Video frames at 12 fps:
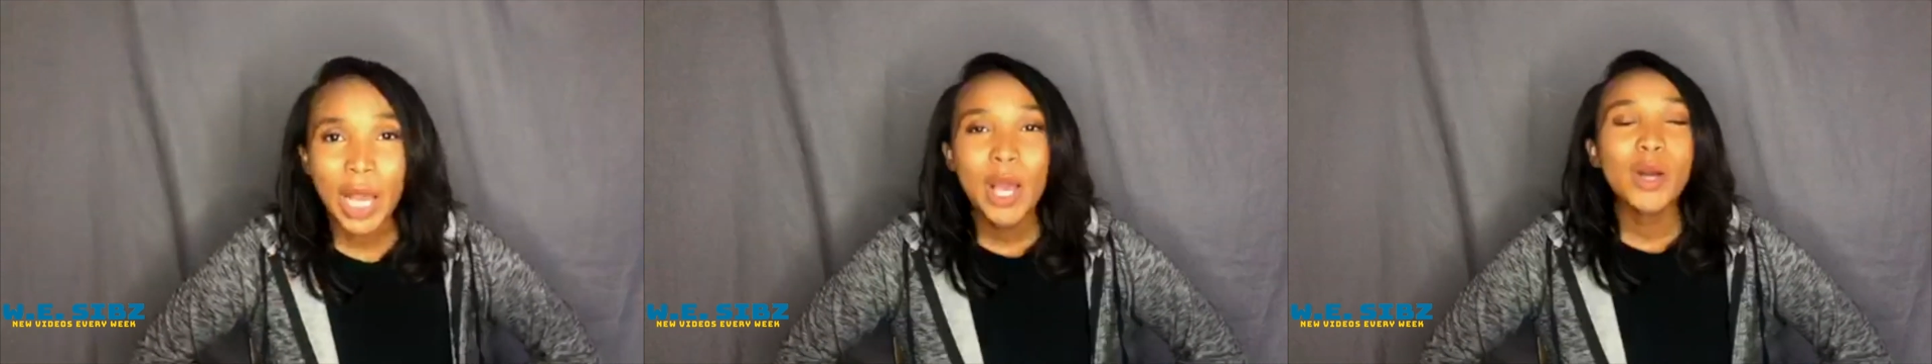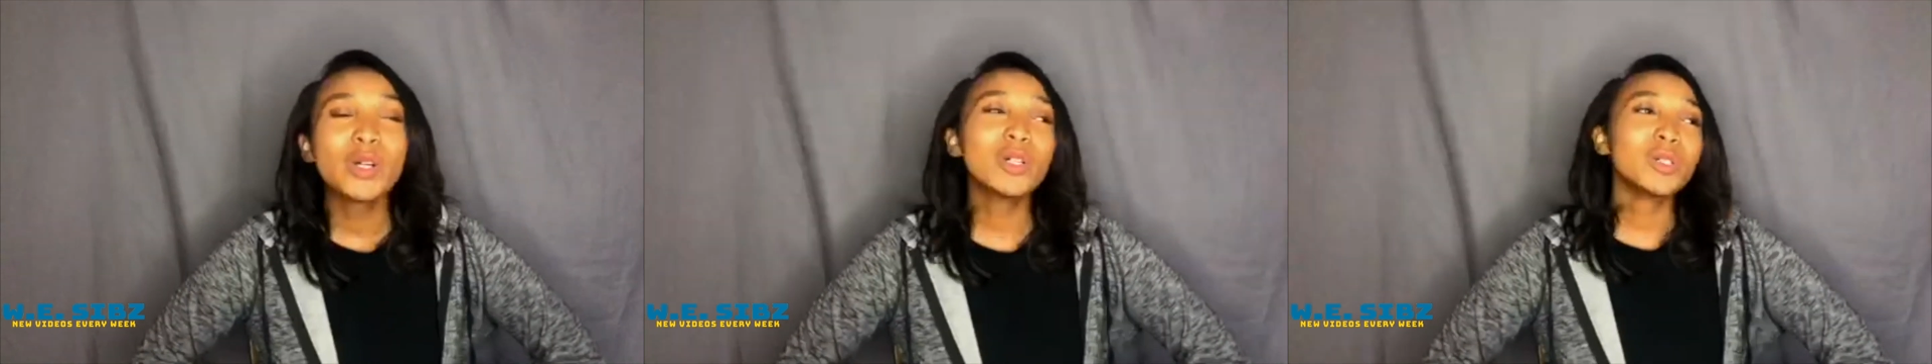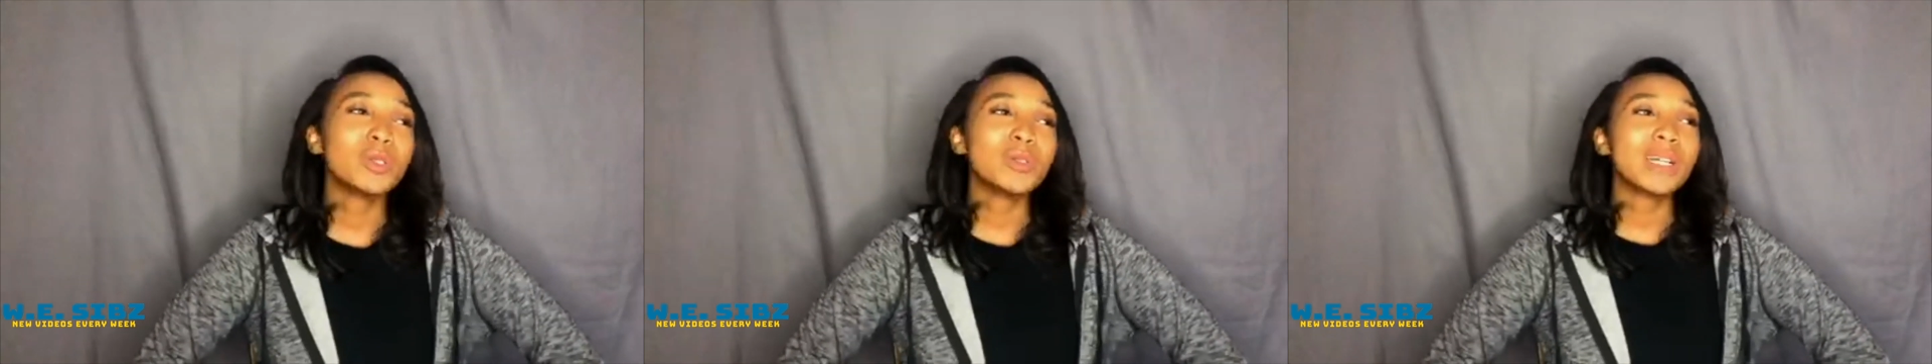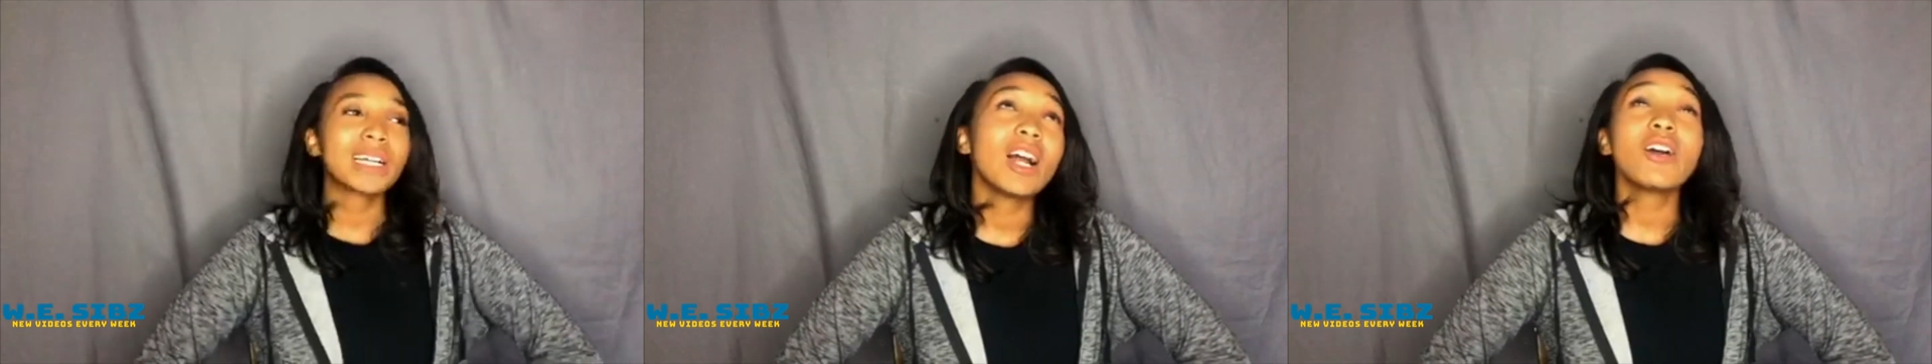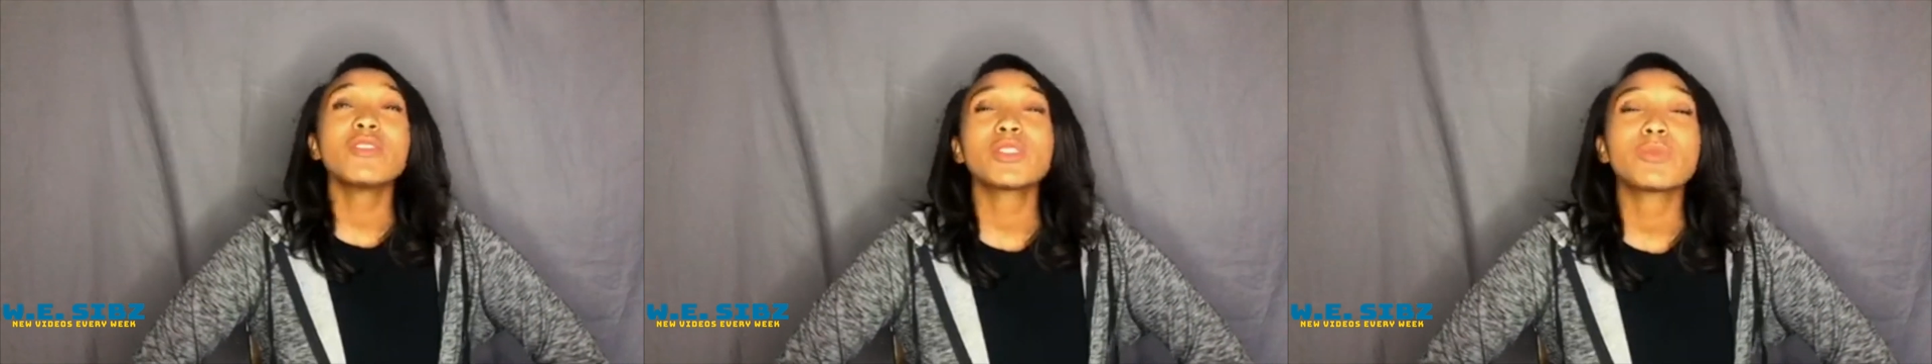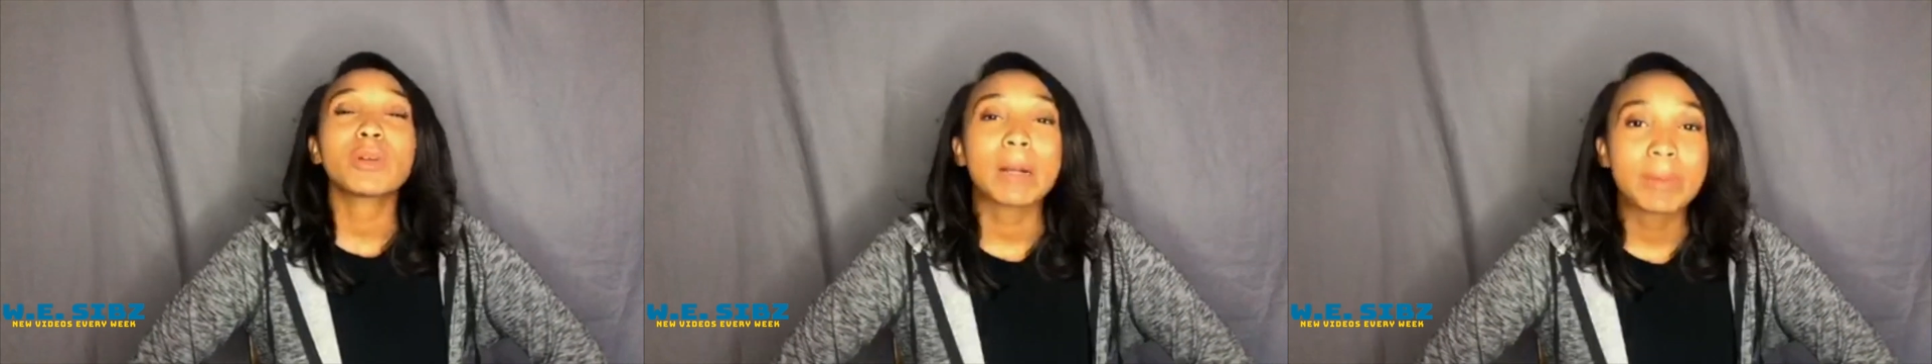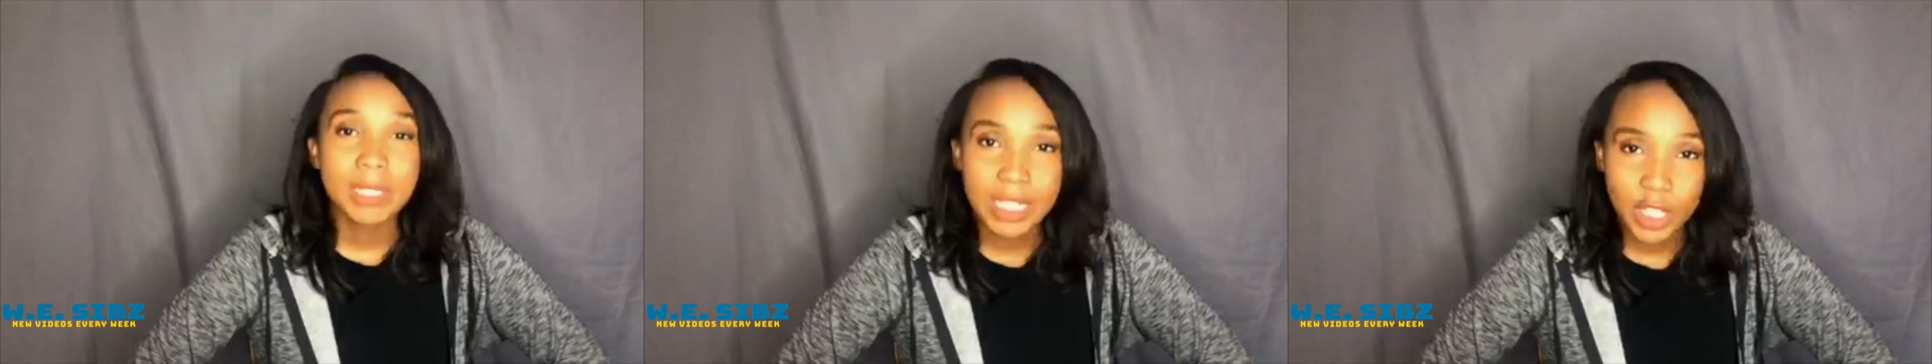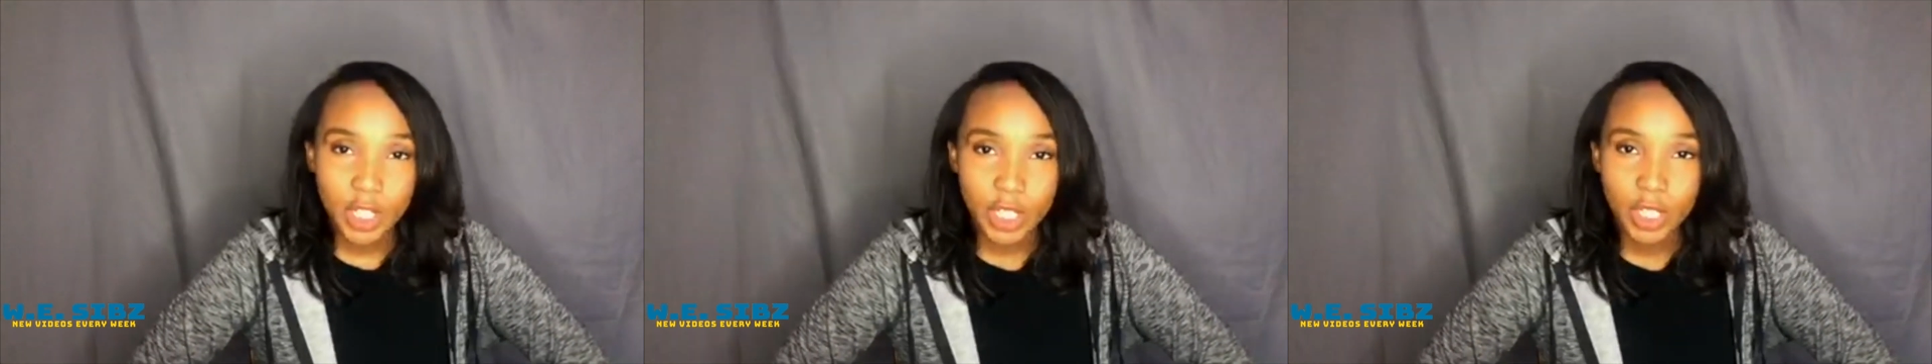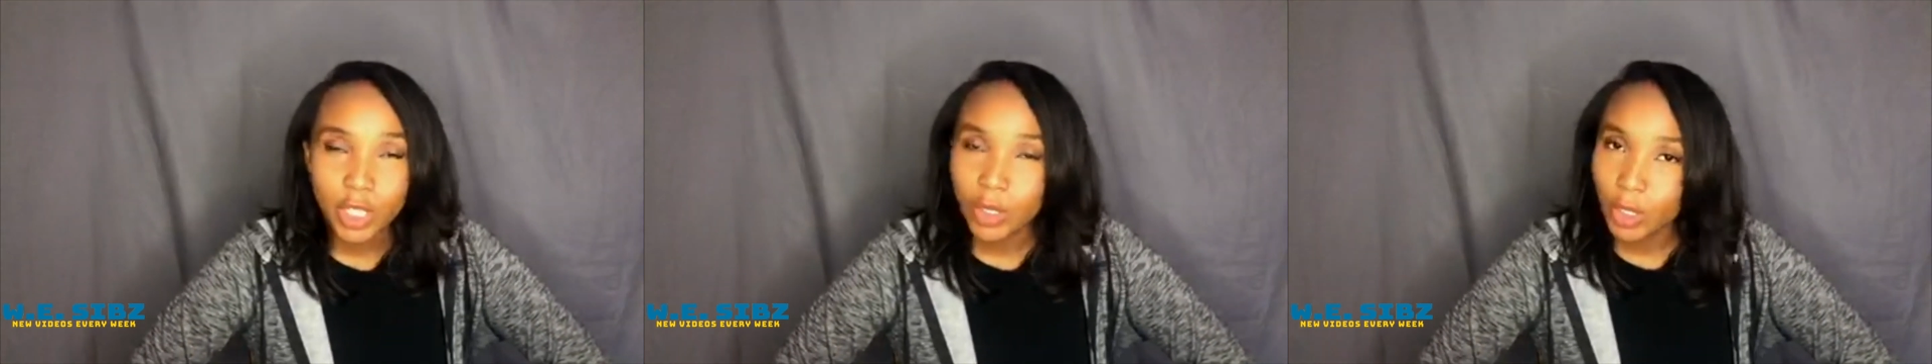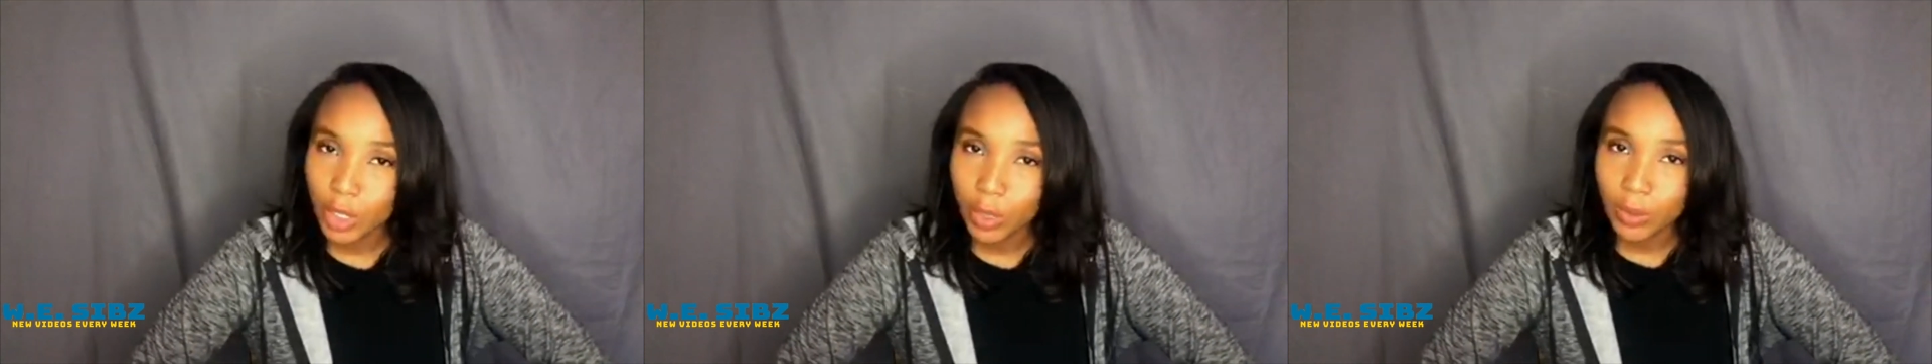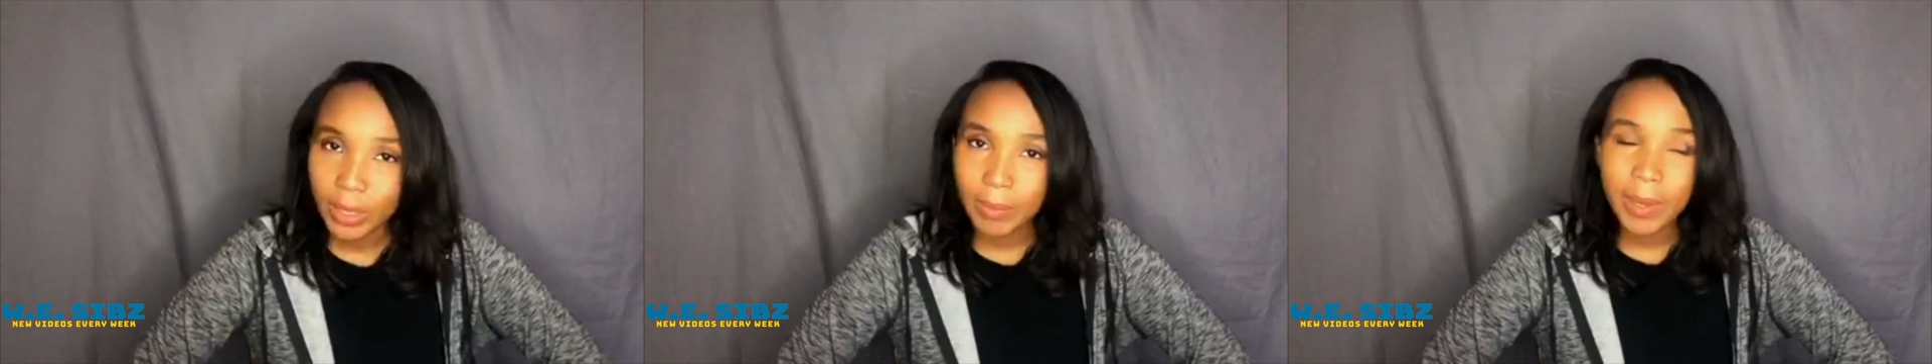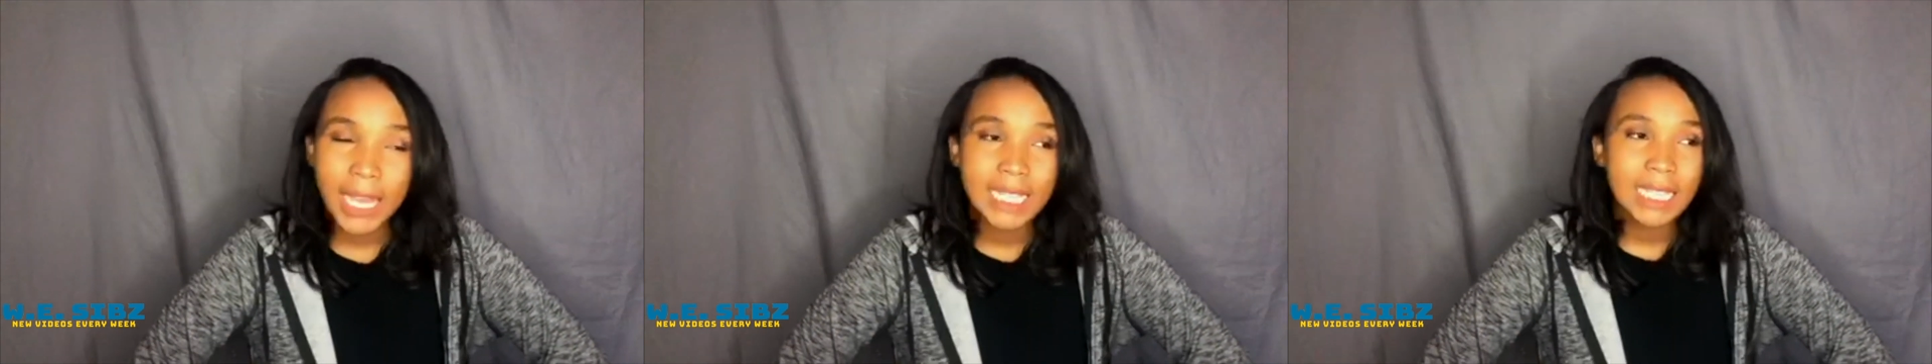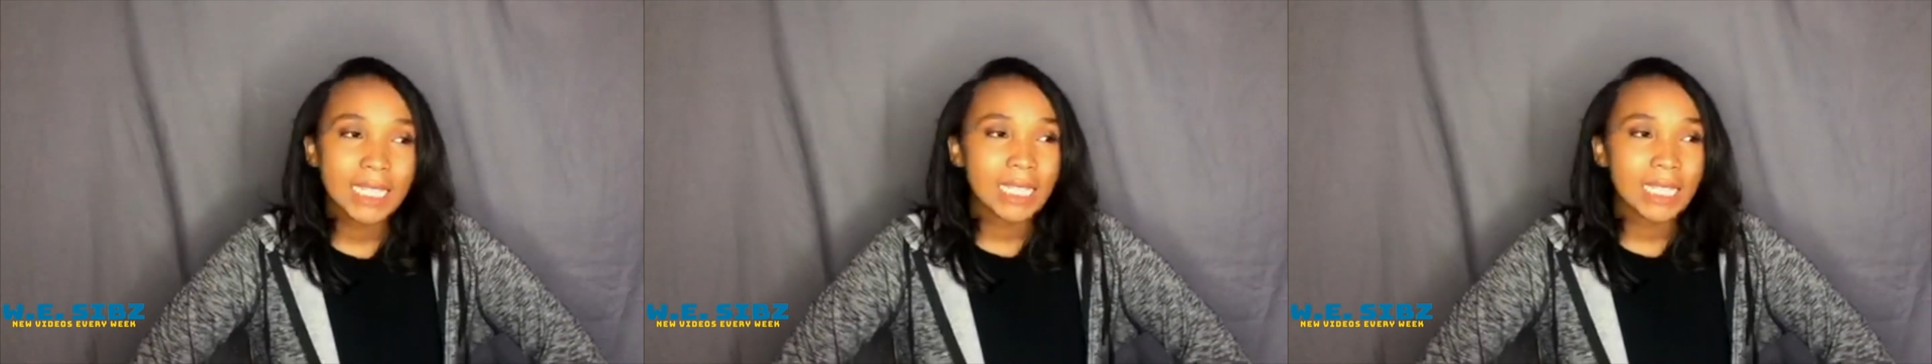who offers a proposition to Huey, basically